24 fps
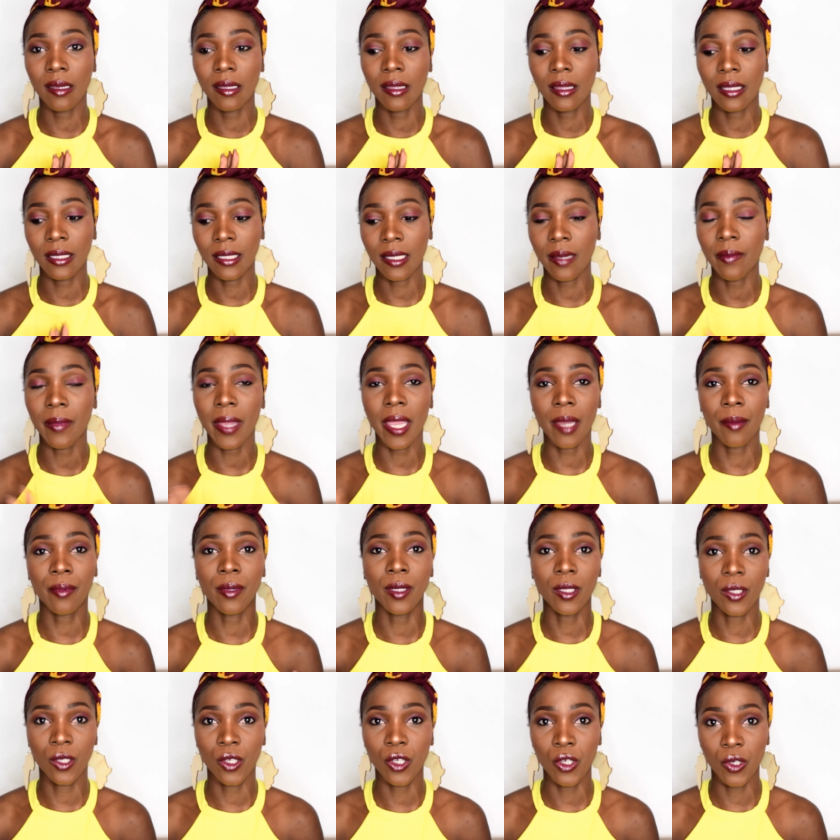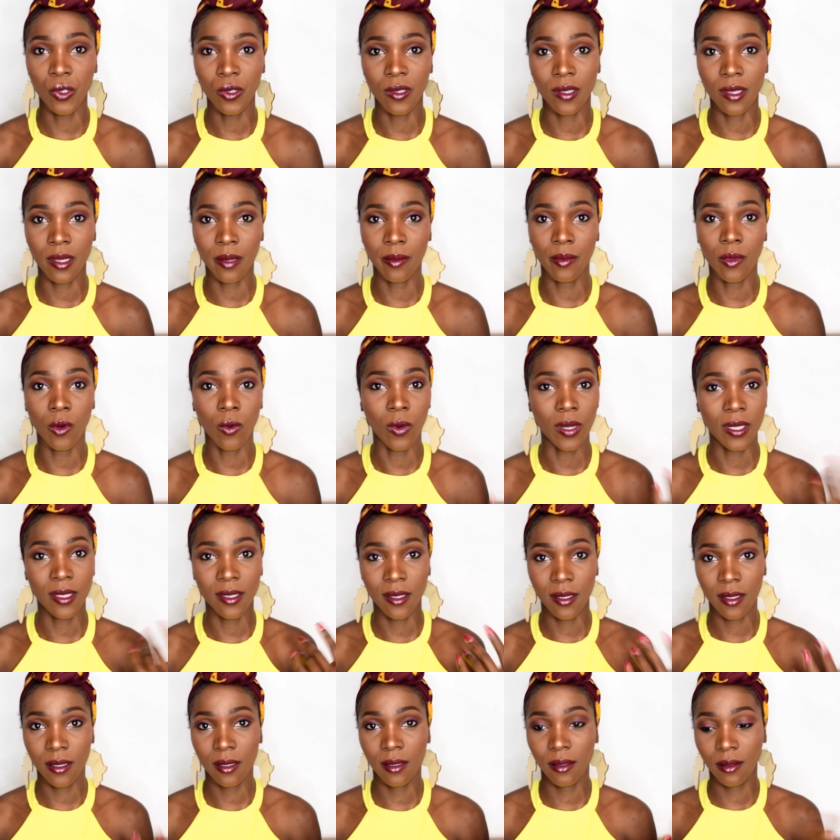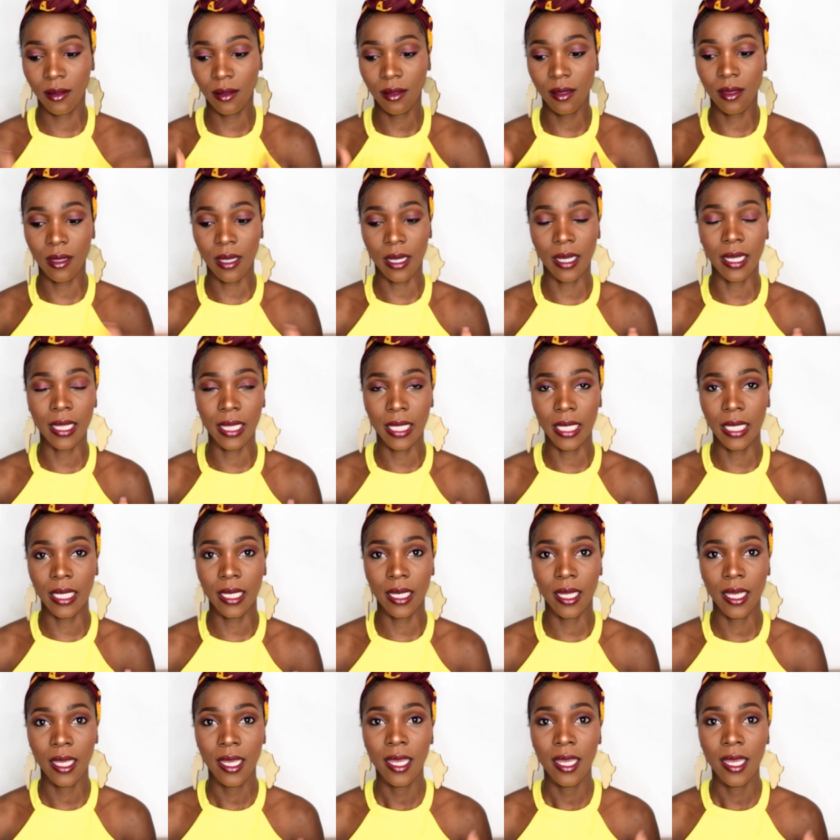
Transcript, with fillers: that I'm able to use them once they're clean